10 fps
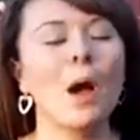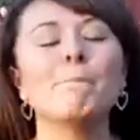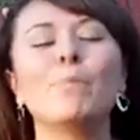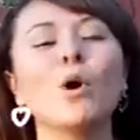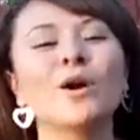
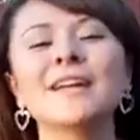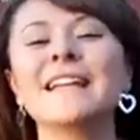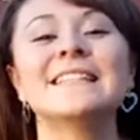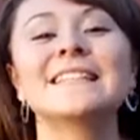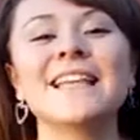Born
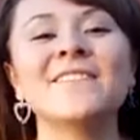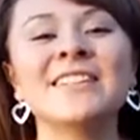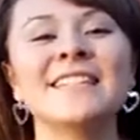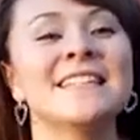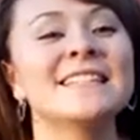in
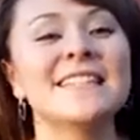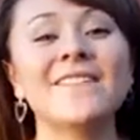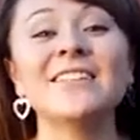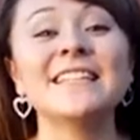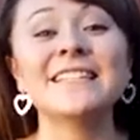
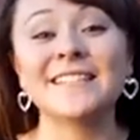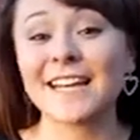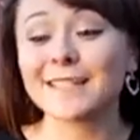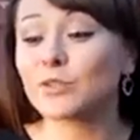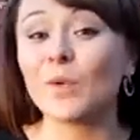
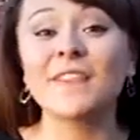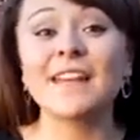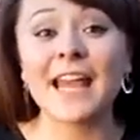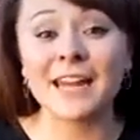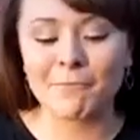1776, when the
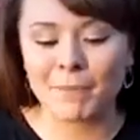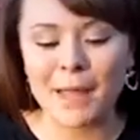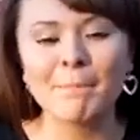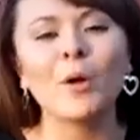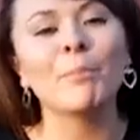native
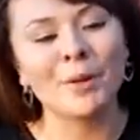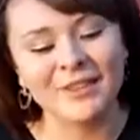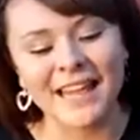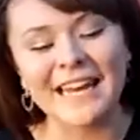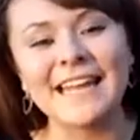people
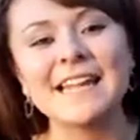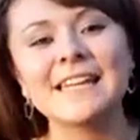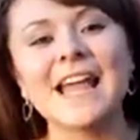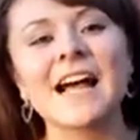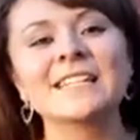built the
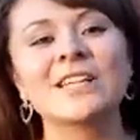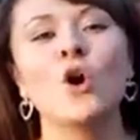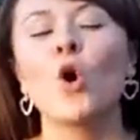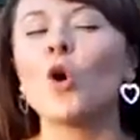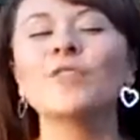líneas
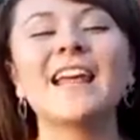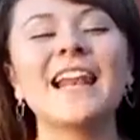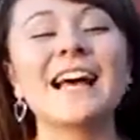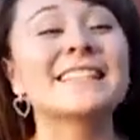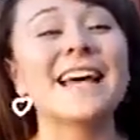donde
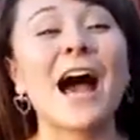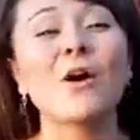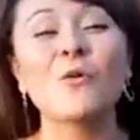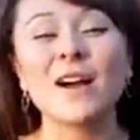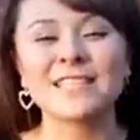las
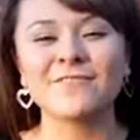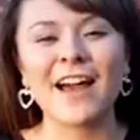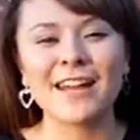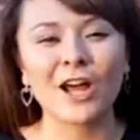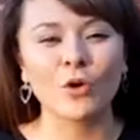aguas
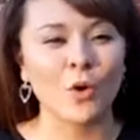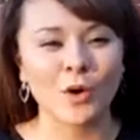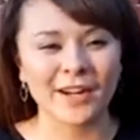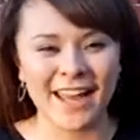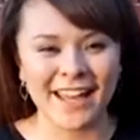van a
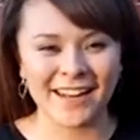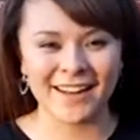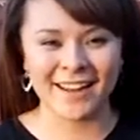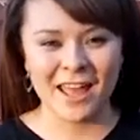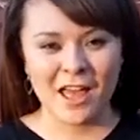correr,
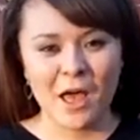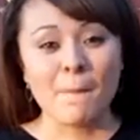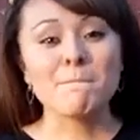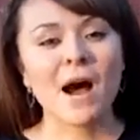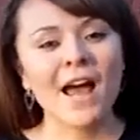
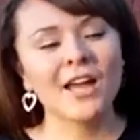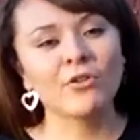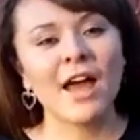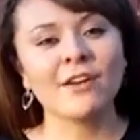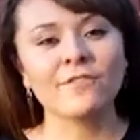my
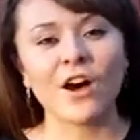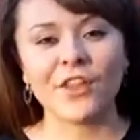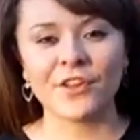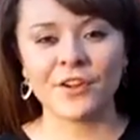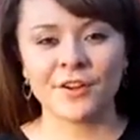
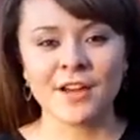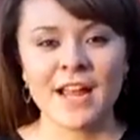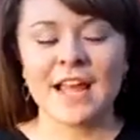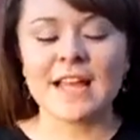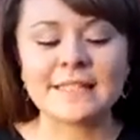grandfather
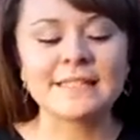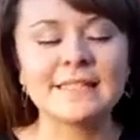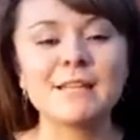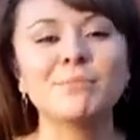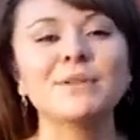is
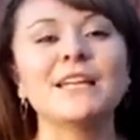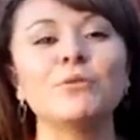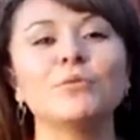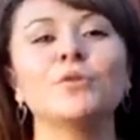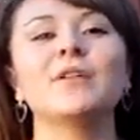deeply
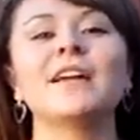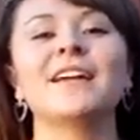rooted.